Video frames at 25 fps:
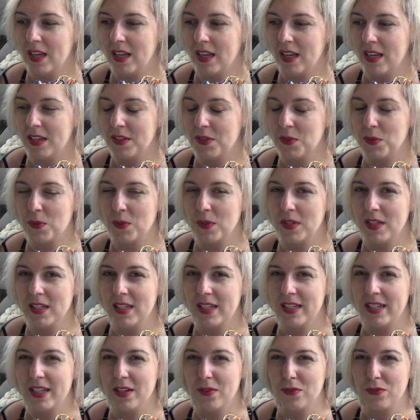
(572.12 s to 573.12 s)
has really
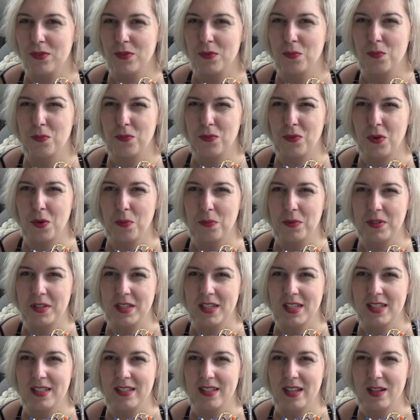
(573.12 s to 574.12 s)
different
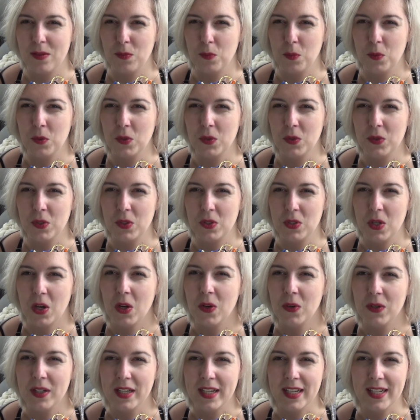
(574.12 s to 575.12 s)
properties than wool, not
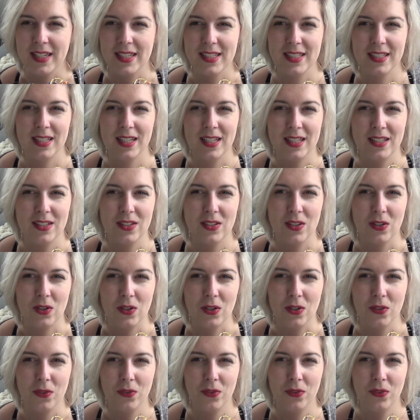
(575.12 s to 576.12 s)
only in the sense
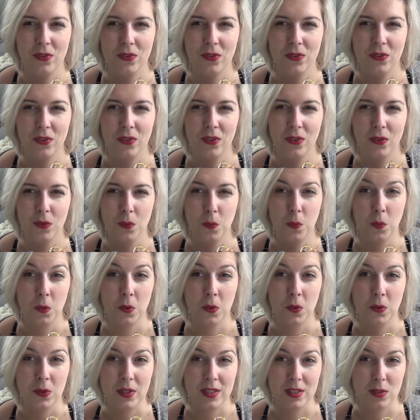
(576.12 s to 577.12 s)
of
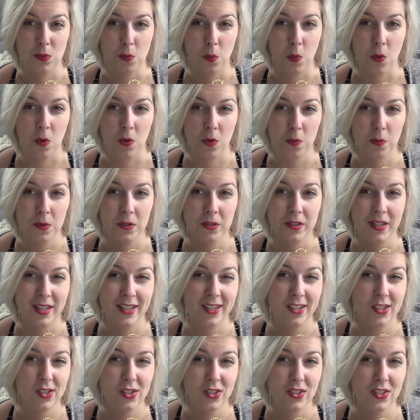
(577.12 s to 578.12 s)
wool is warmer than
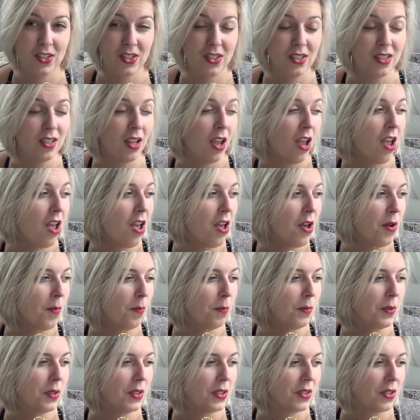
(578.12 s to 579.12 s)
cotton,
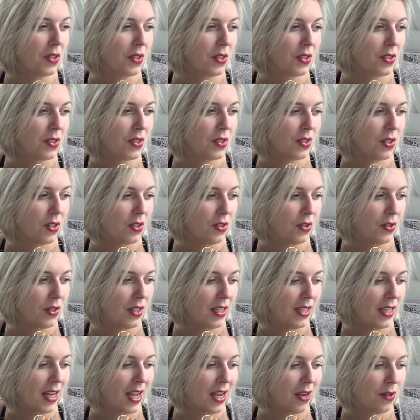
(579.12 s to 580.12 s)
but also
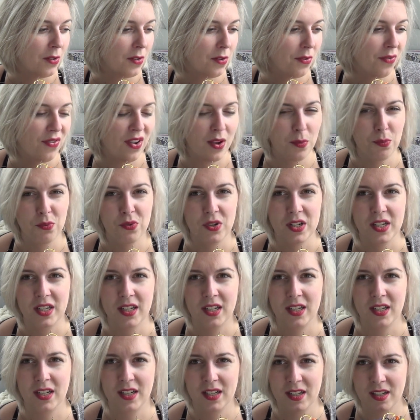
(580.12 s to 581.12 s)
in how the
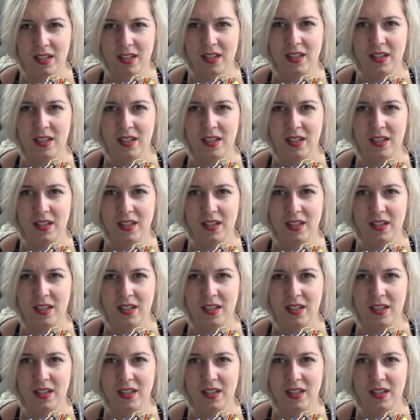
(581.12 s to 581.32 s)
fabric